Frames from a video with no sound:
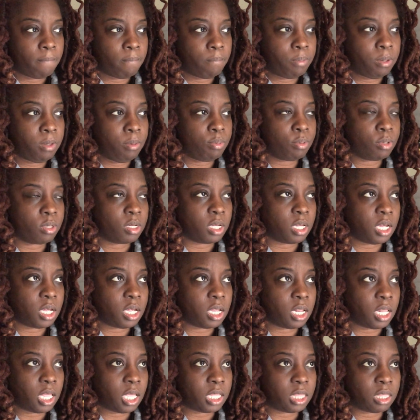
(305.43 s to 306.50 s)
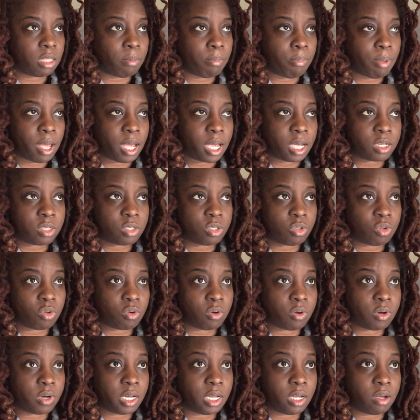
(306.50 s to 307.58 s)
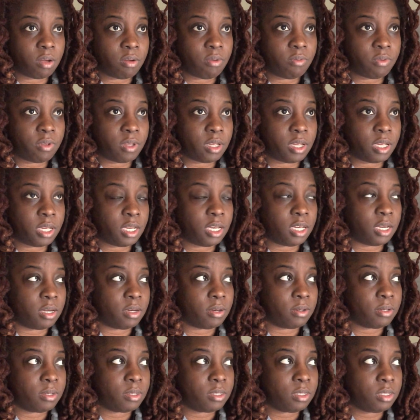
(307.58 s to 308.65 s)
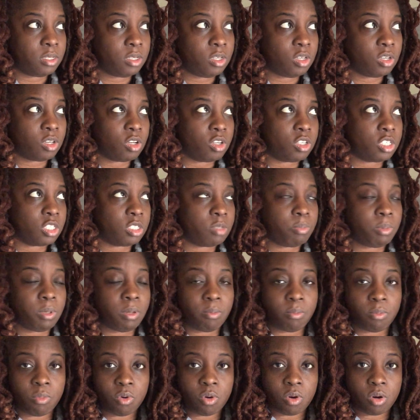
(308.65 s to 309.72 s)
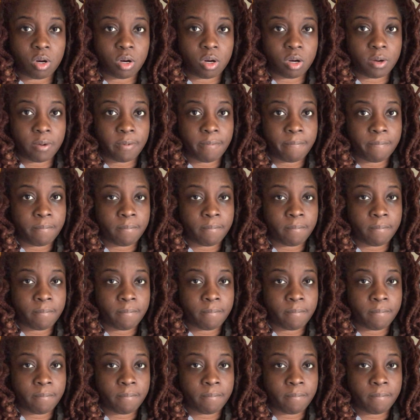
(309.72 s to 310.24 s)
people could hear, like, the backstory of it, and, you know, just be more